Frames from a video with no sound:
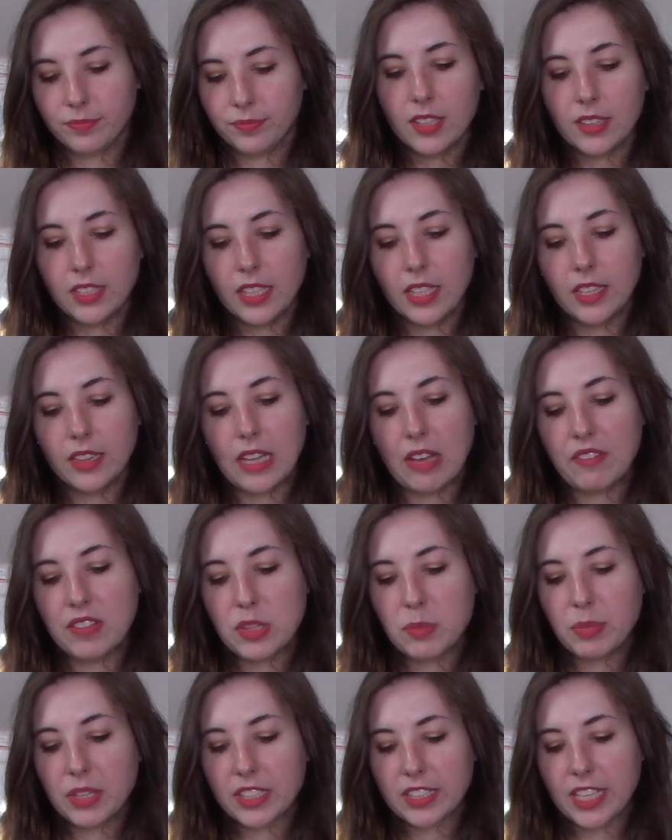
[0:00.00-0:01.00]
The
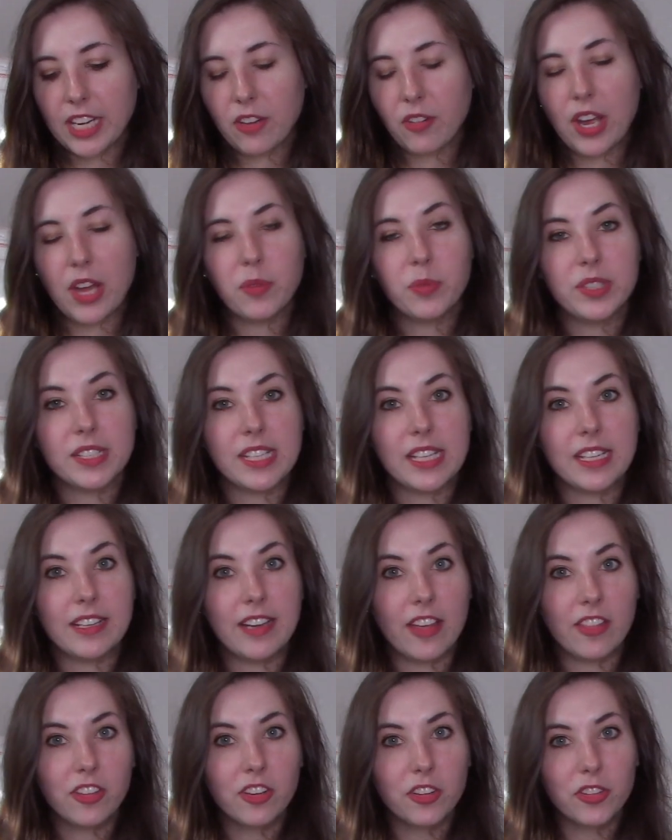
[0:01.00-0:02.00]
11th book that I read was
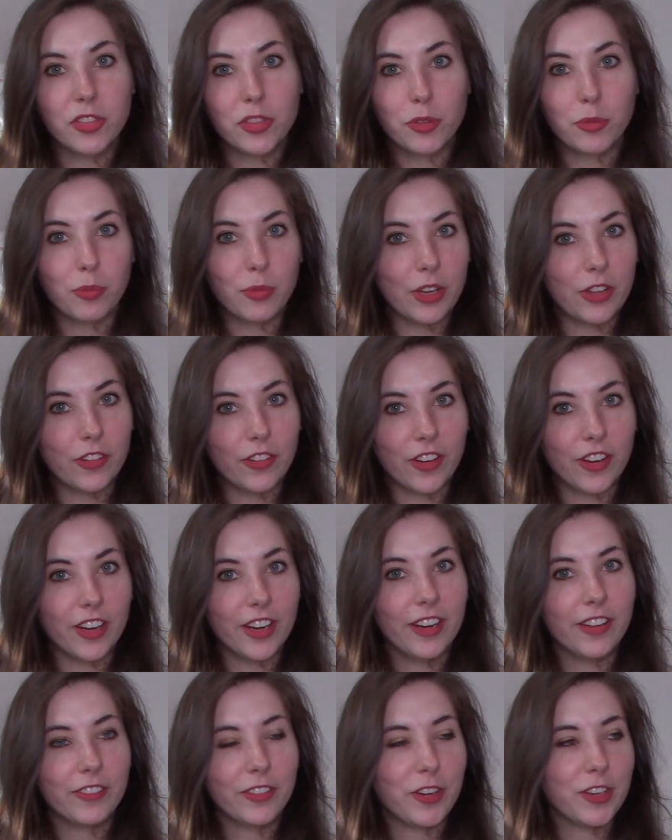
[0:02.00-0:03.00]
another
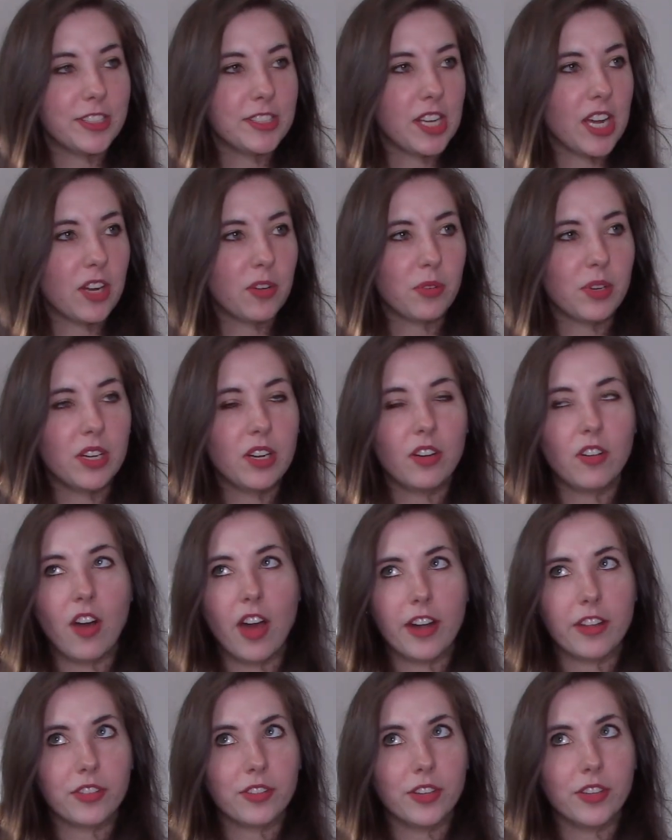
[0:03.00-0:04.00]
thriller. Of course, you got to read a
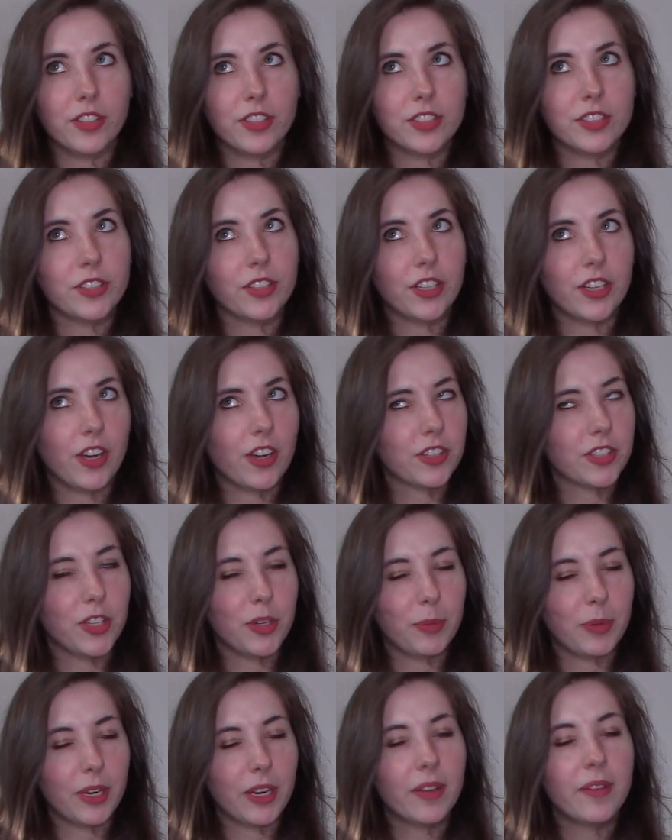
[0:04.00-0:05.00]
lot of thrillers during
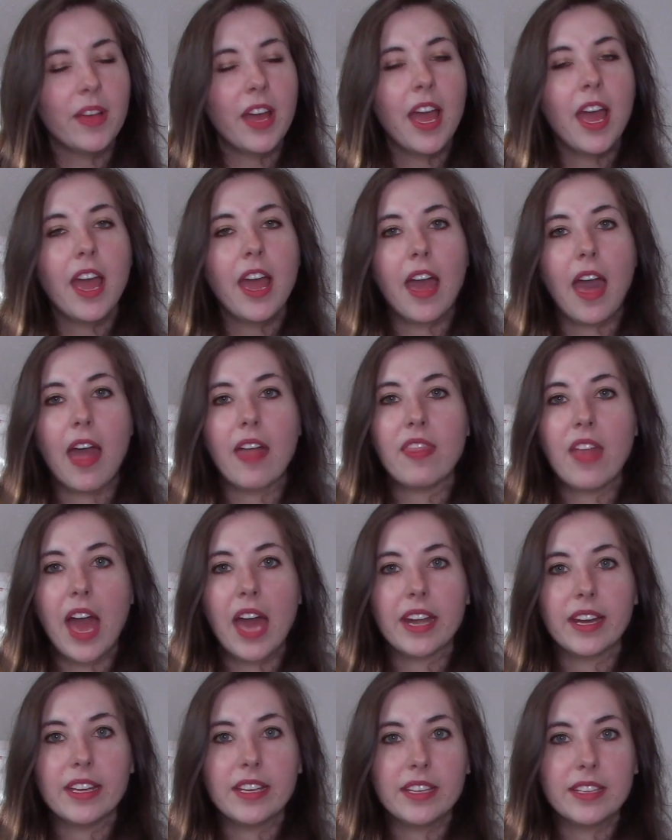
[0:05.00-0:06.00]
October, and
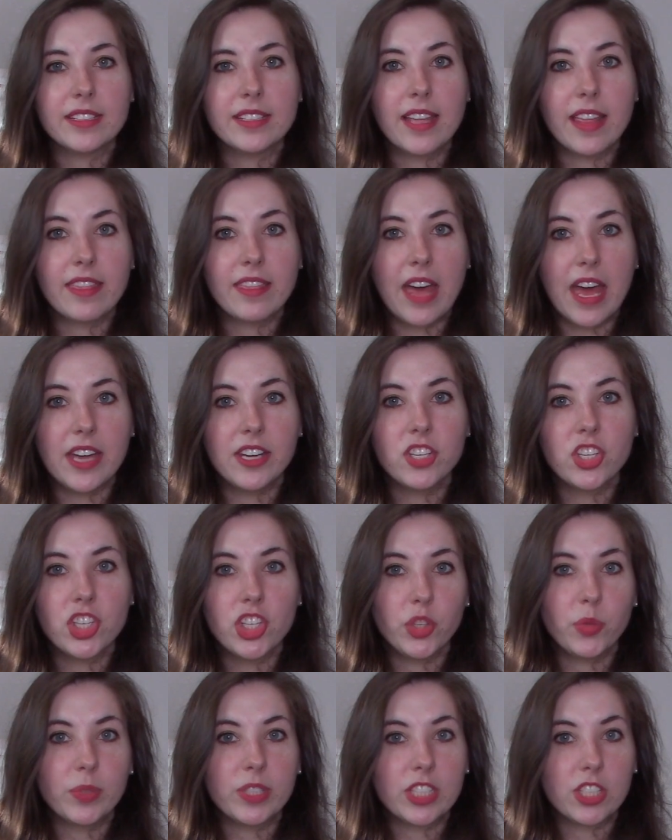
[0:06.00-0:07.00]
that is Then
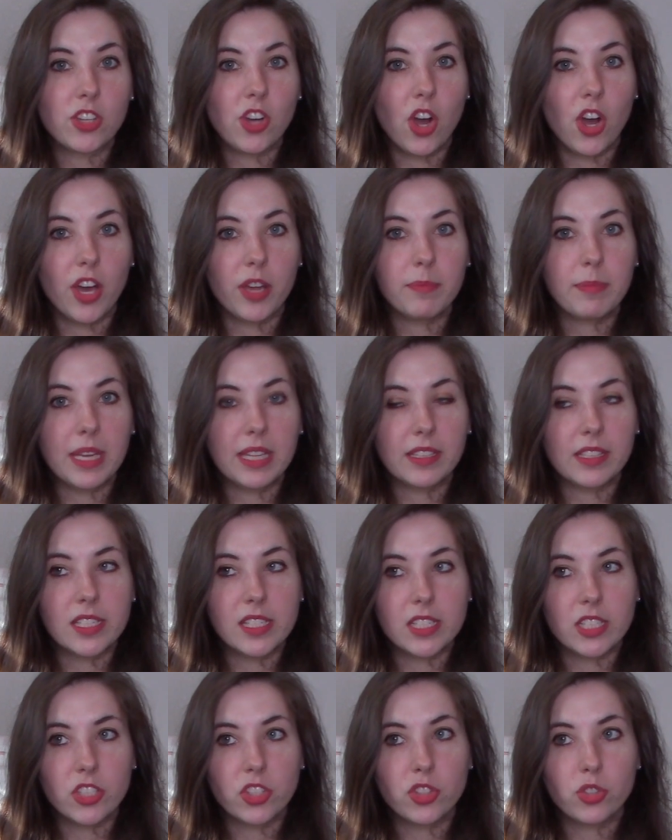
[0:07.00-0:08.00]
She Was Gone by
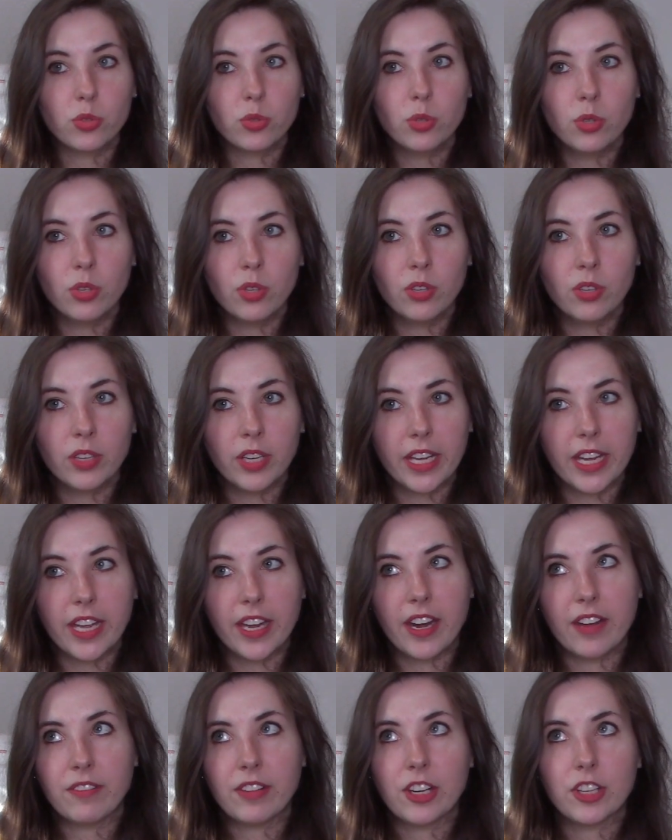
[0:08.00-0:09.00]
Jewell.
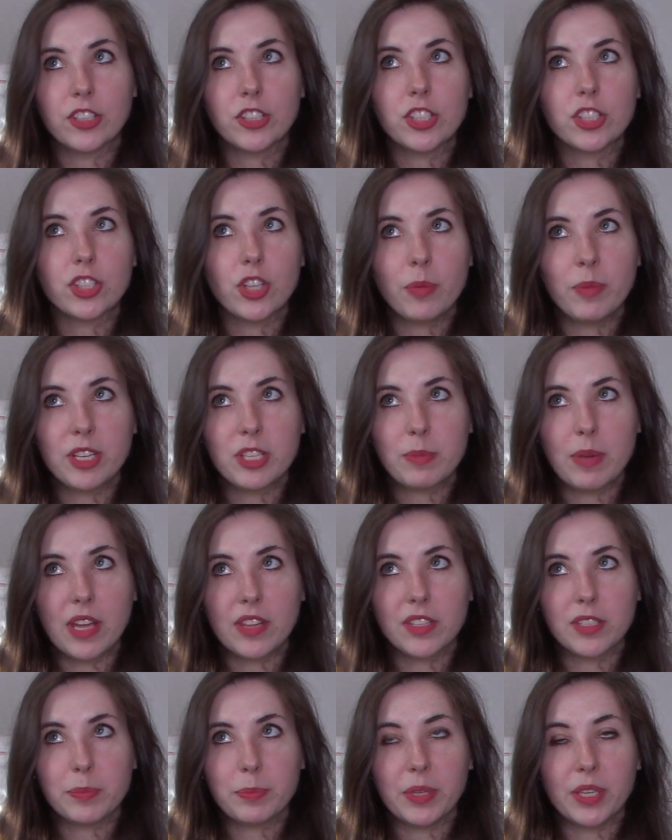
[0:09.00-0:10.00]
And I've heard so much
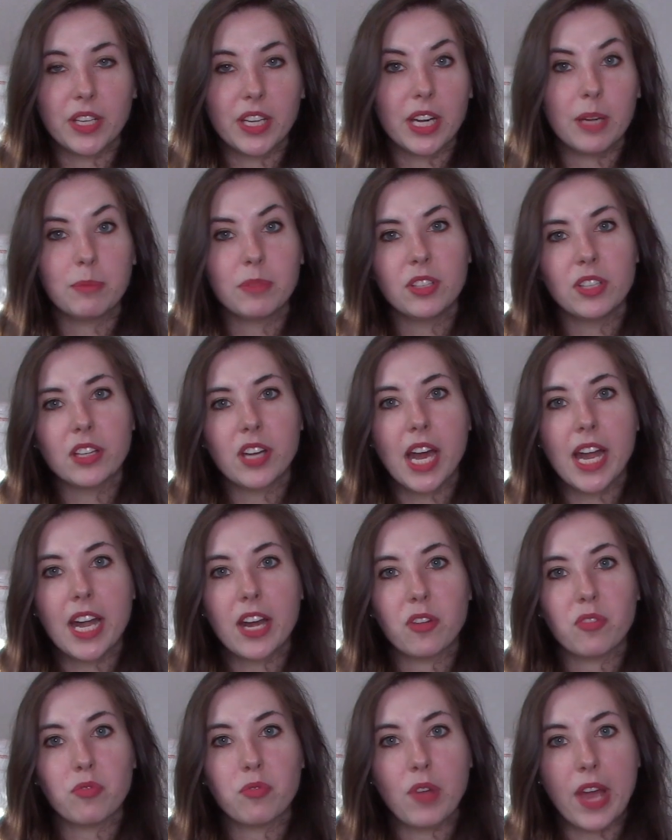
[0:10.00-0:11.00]
about this book, and I'm really
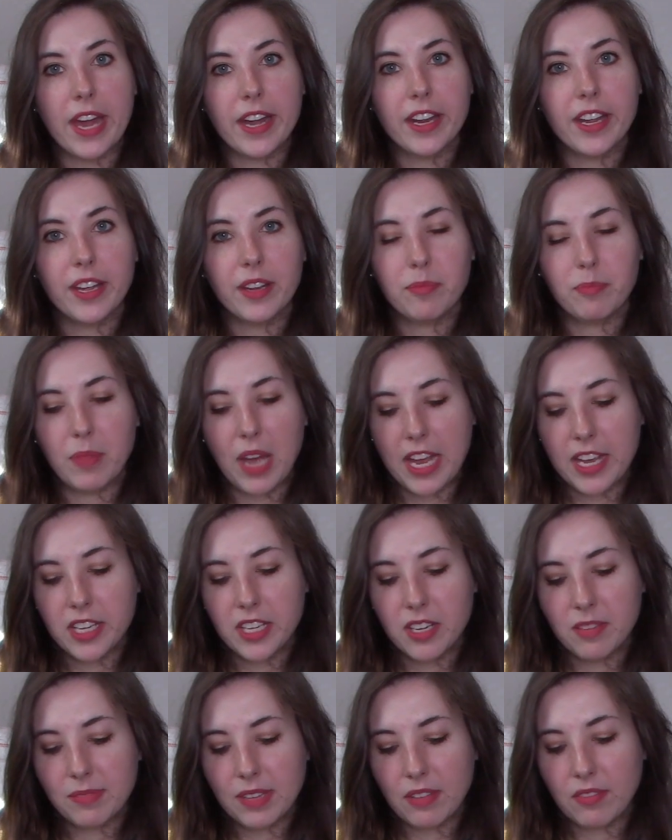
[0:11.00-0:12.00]
glad I read it. I
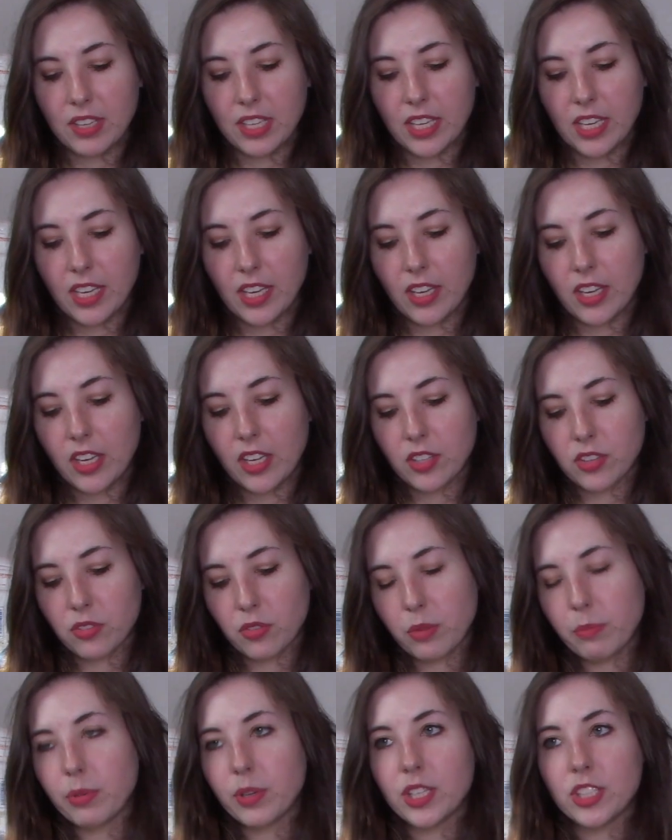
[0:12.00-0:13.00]
ended up giving it a
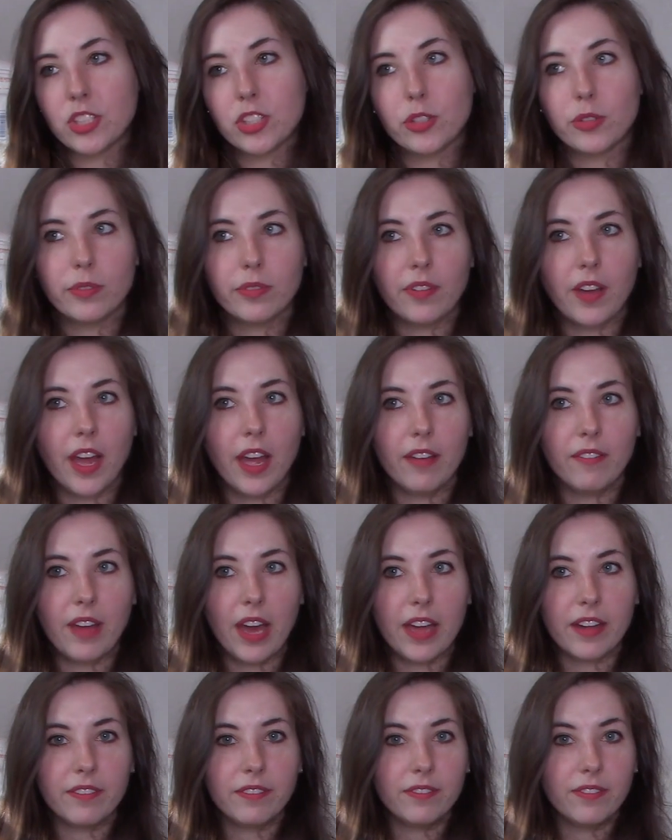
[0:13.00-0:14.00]
3.25
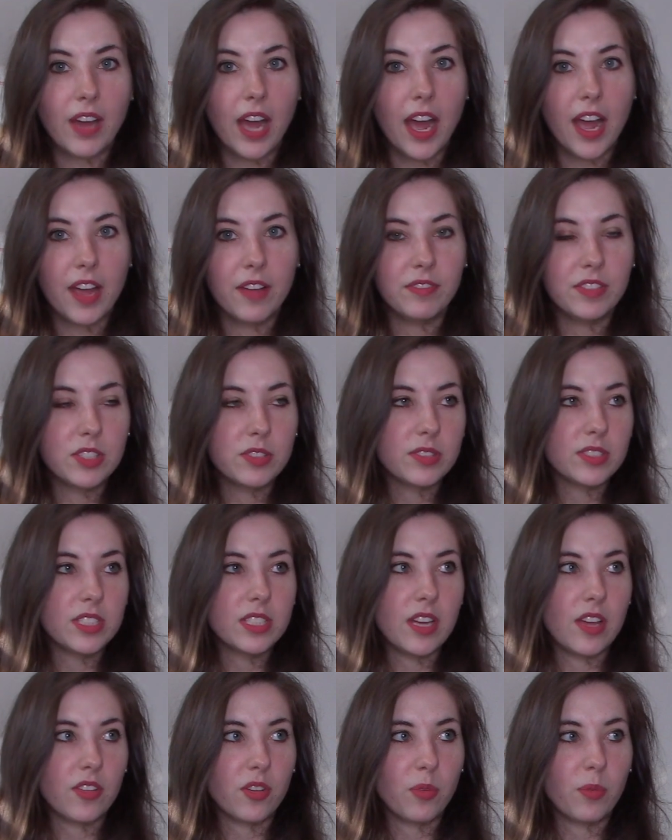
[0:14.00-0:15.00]
out of 5. This was
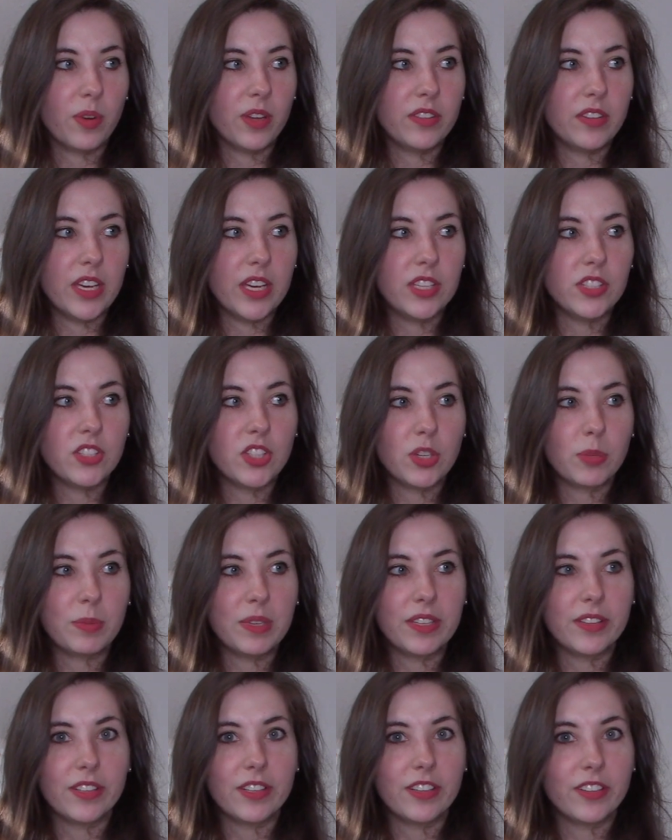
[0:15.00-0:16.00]
another one that it took
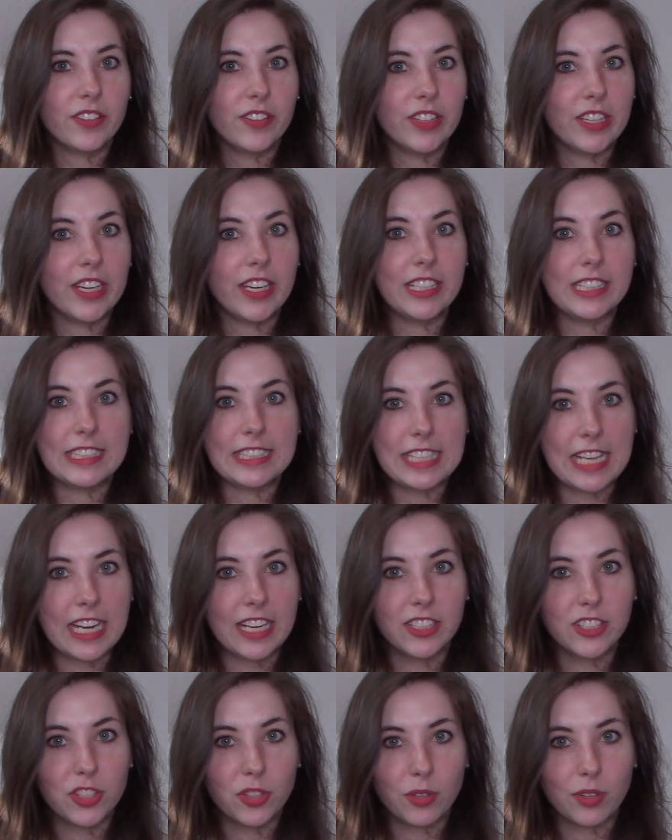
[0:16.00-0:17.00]
me literally a
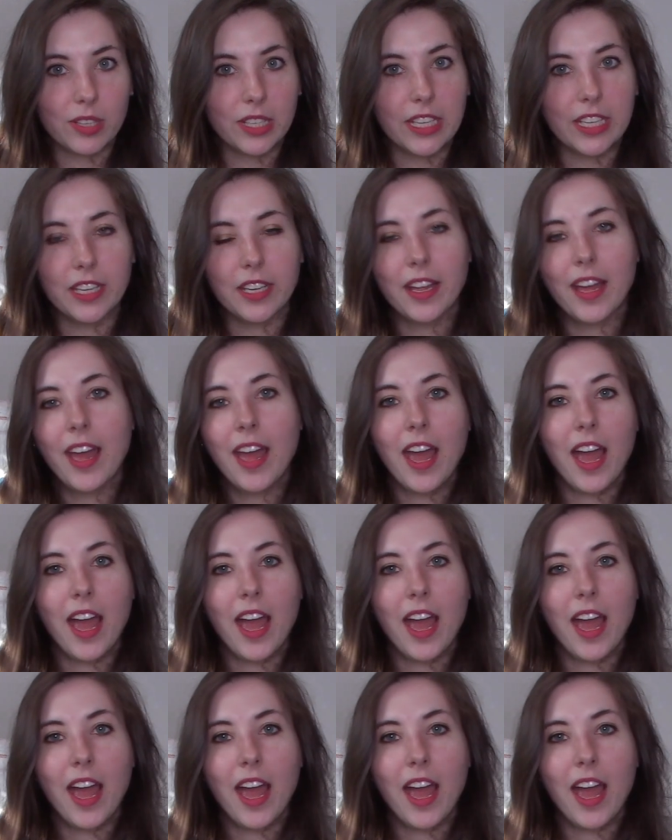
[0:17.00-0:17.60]
day to read.